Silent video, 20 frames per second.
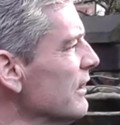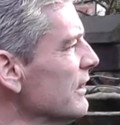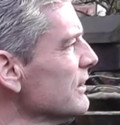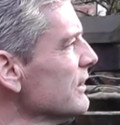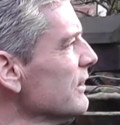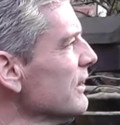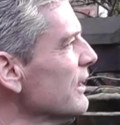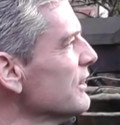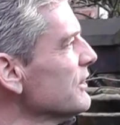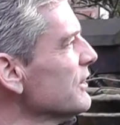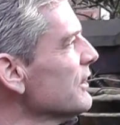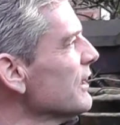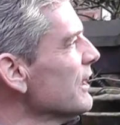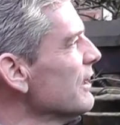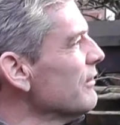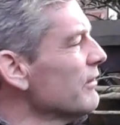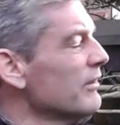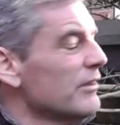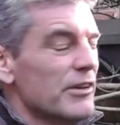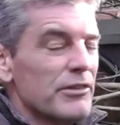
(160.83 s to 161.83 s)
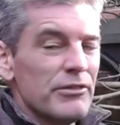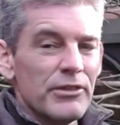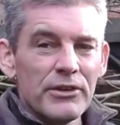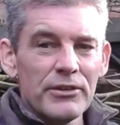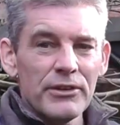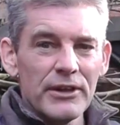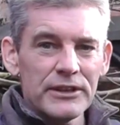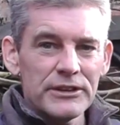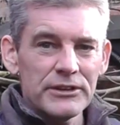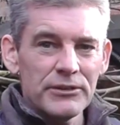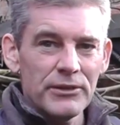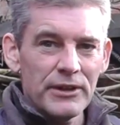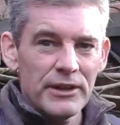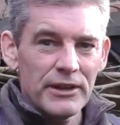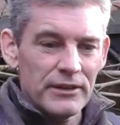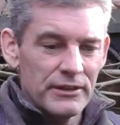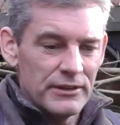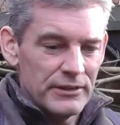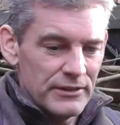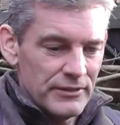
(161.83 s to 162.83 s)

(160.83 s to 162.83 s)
so that should keep them going for quite a while.